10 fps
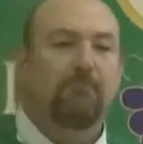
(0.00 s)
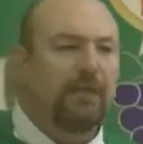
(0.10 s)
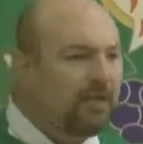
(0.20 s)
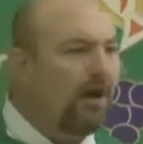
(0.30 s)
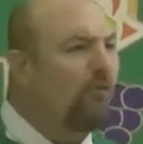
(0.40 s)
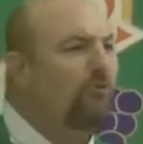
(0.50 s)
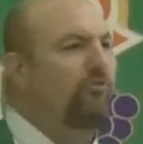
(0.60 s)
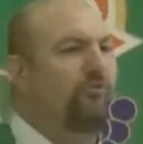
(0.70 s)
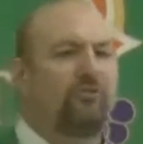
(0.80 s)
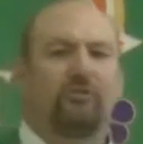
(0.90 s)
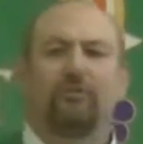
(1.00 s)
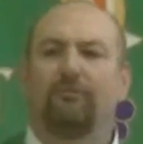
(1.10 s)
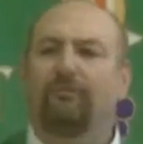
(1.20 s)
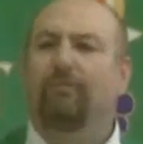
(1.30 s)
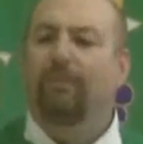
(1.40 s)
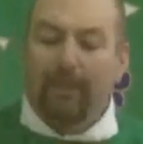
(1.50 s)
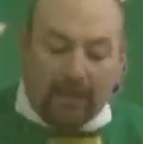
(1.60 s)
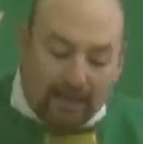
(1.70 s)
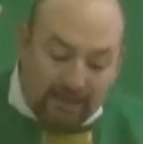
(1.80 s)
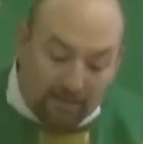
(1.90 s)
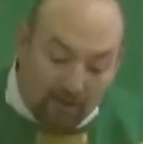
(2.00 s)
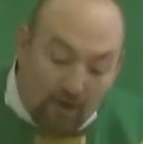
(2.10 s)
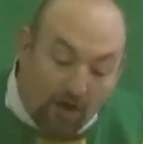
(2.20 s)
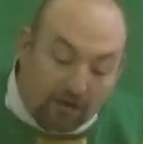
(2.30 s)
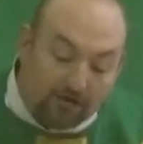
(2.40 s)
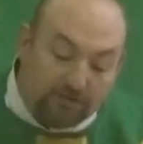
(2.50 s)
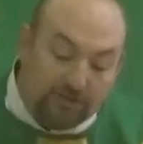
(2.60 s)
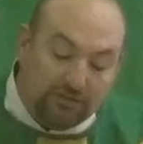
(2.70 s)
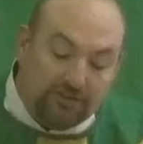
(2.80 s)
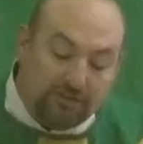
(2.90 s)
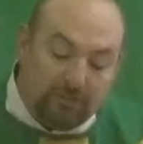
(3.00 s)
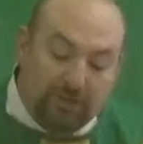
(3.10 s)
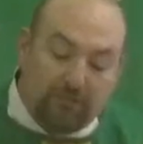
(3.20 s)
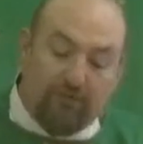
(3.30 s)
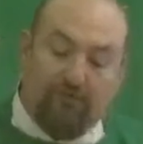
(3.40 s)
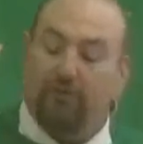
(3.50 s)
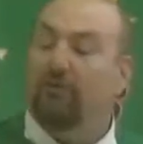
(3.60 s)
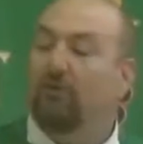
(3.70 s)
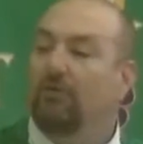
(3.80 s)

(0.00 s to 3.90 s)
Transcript: He knows. He longs to be with you.